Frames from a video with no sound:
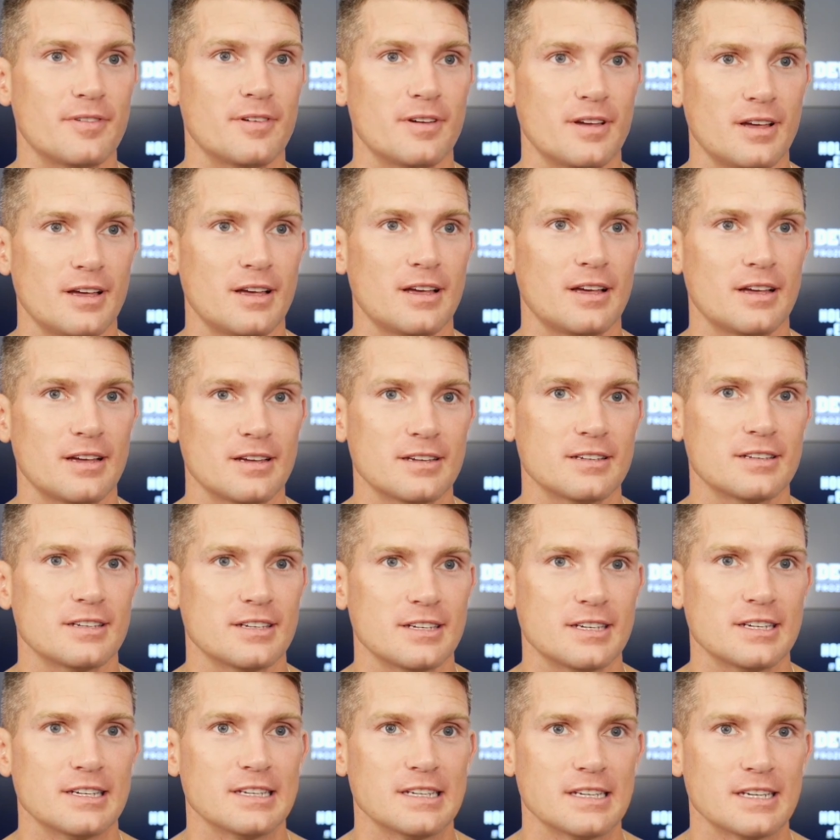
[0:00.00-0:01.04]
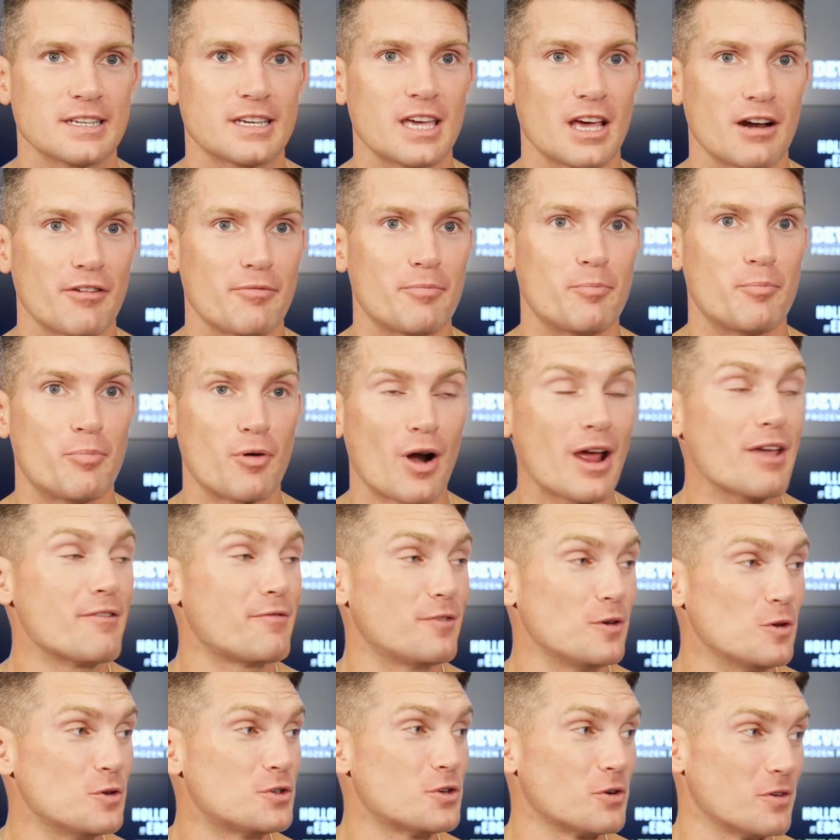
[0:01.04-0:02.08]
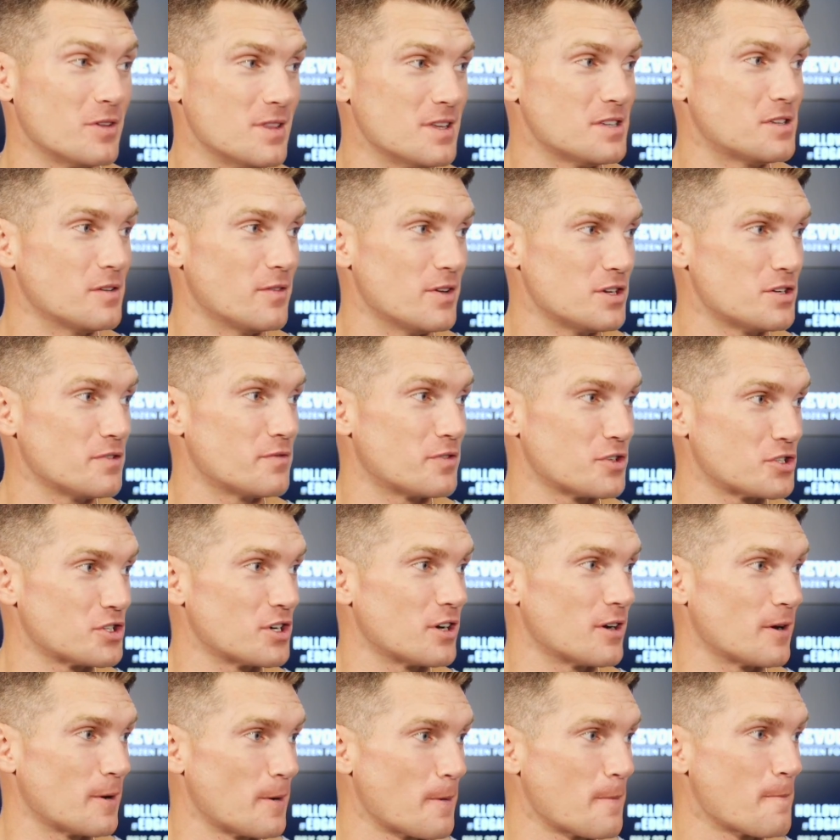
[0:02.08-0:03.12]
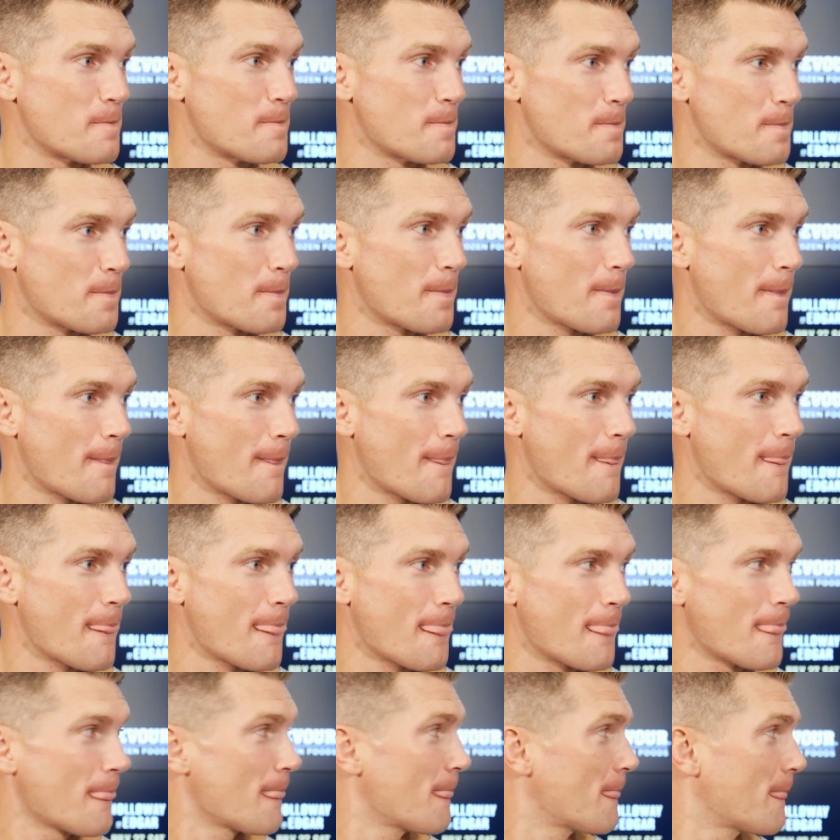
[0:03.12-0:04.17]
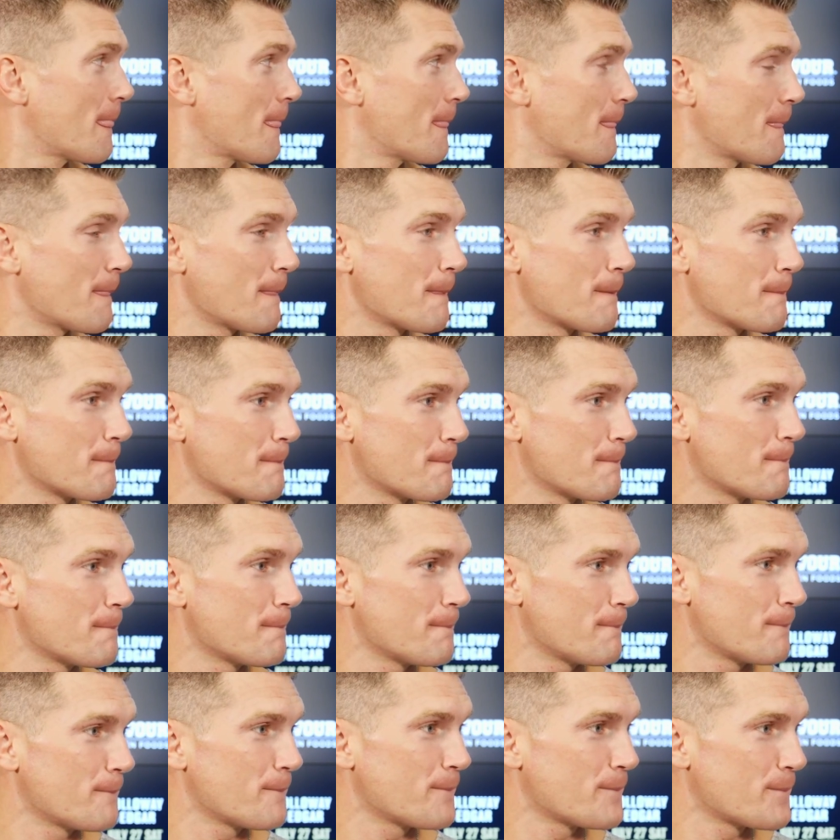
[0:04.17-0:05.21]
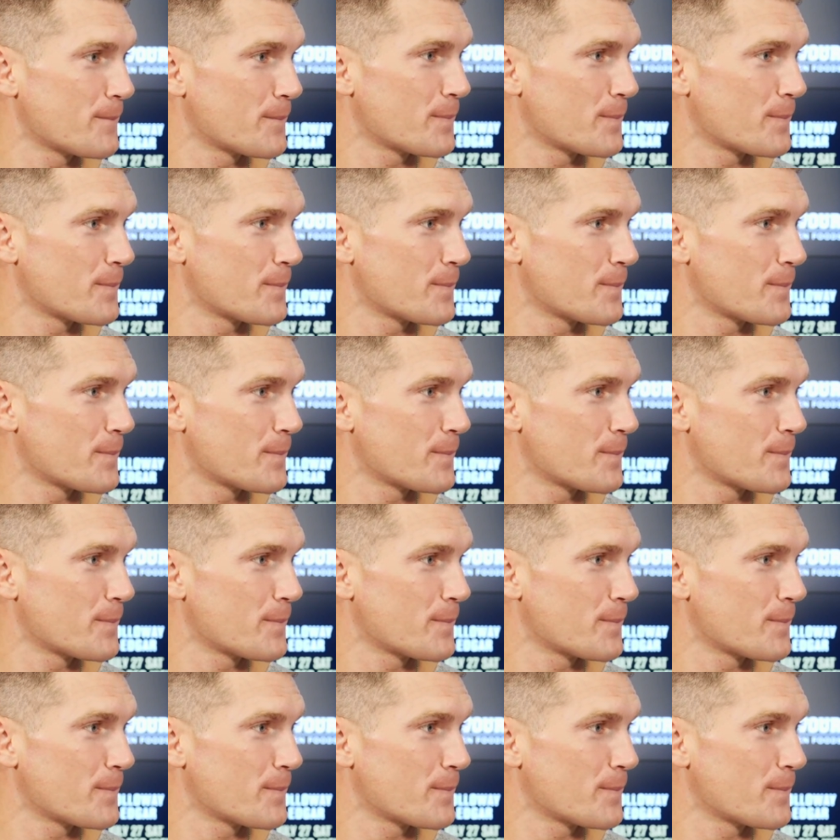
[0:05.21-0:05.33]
uh, got a bright future in this division for sure. Tonight, uh, Felicia Spencer brings a traditional